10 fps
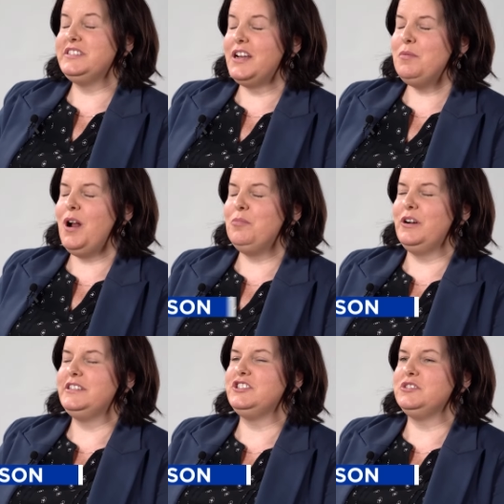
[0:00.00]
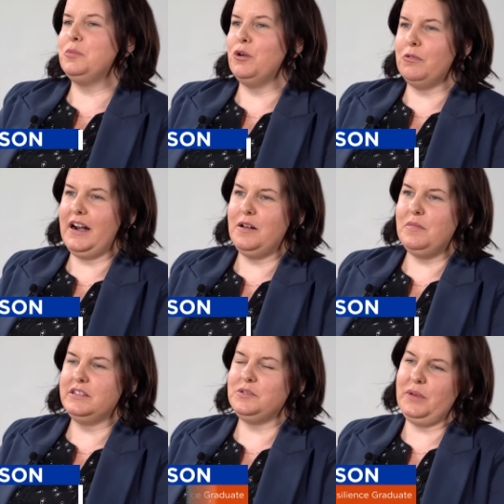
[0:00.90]
the cyber operations program
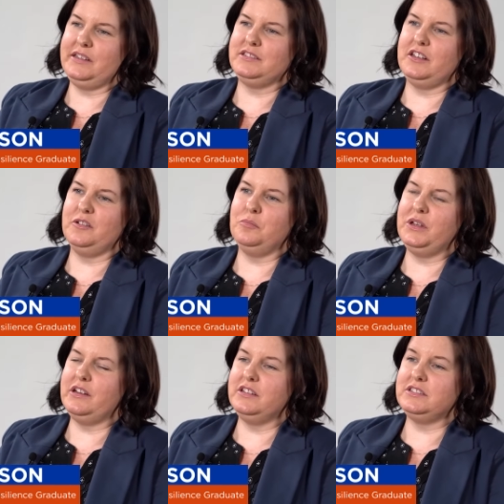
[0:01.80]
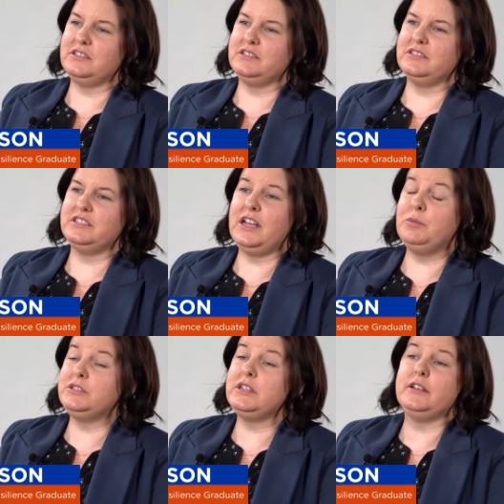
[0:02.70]
is amazing because
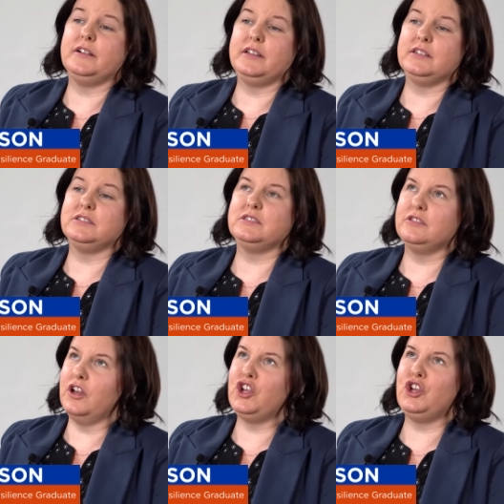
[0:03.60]
cybersecurity is a